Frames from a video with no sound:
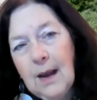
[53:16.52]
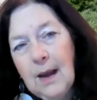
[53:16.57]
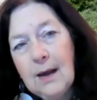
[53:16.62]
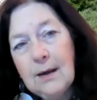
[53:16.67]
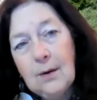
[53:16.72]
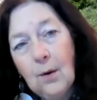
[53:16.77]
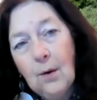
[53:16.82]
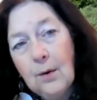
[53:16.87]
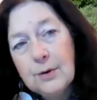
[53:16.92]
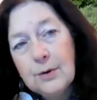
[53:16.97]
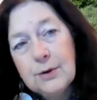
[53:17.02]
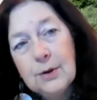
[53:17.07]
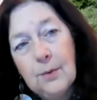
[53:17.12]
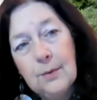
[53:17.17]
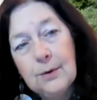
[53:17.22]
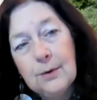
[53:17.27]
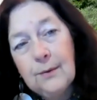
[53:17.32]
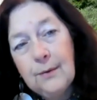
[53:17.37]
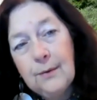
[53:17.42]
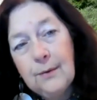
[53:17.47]
that also
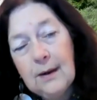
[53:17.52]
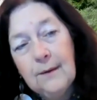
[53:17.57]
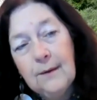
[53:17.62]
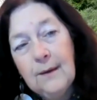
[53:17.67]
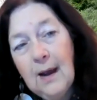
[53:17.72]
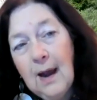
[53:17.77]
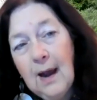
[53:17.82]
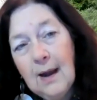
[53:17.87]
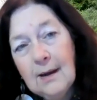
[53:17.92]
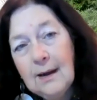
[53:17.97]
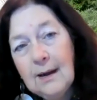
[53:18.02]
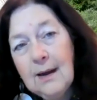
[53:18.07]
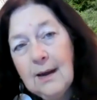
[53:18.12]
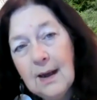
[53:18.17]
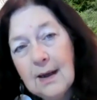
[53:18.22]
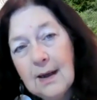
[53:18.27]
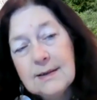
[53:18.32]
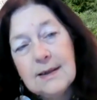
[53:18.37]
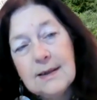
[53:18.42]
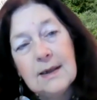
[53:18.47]
when you think of the
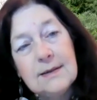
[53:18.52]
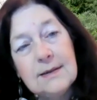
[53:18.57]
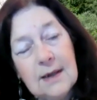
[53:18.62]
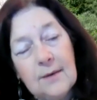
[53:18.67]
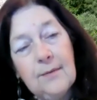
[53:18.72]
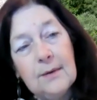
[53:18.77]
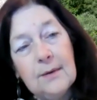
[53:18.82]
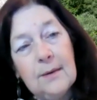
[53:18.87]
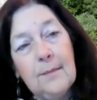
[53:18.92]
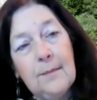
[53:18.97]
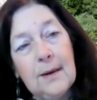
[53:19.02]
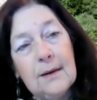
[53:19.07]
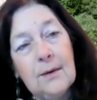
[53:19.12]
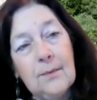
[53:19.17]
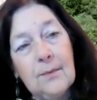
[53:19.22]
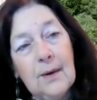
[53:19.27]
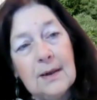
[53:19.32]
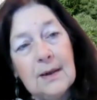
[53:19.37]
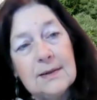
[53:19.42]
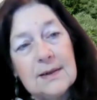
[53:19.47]
Holocaust, they definitely made
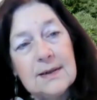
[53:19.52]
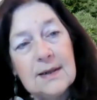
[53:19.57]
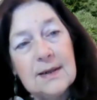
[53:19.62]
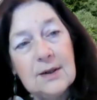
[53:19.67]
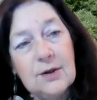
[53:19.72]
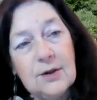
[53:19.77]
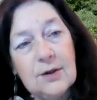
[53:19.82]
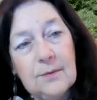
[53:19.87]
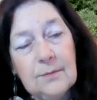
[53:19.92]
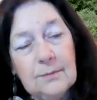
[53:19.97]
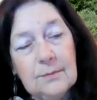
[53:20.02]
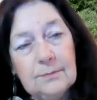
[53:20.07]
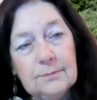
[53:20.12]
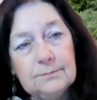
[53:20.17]
the right decision.